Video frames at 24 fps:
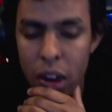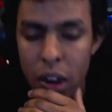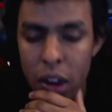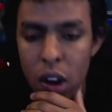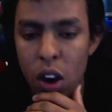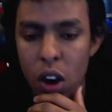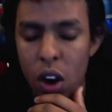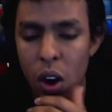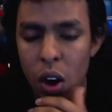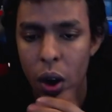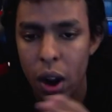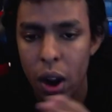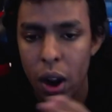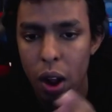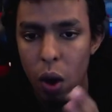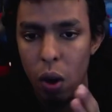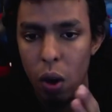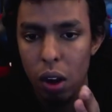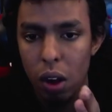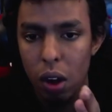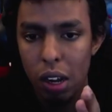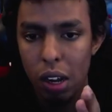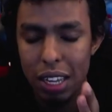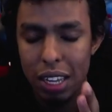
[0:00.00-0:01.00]
no.
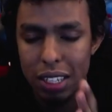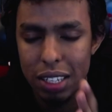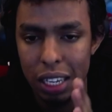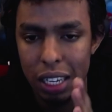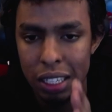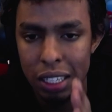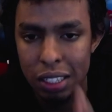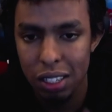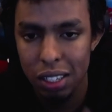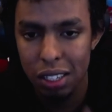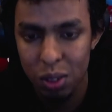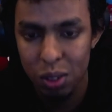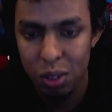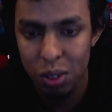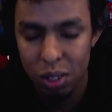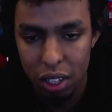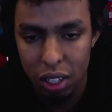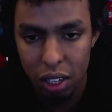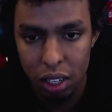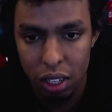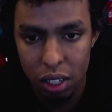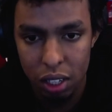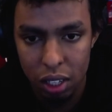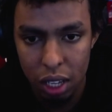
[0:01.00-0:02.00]
Okay, since
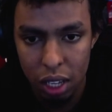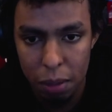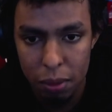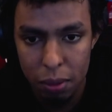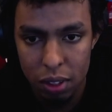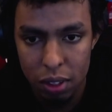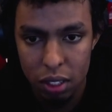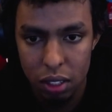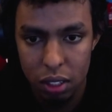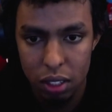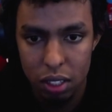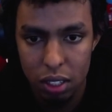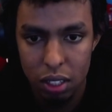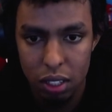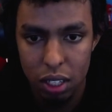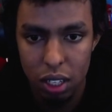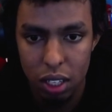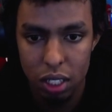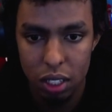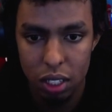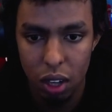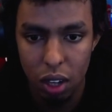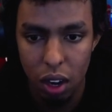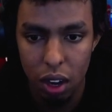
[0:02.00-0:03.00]
the demon
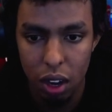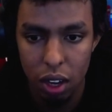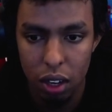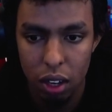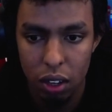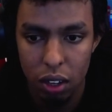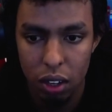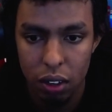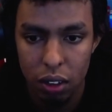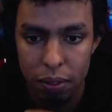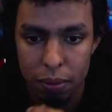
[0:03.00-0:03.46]
seed is gone,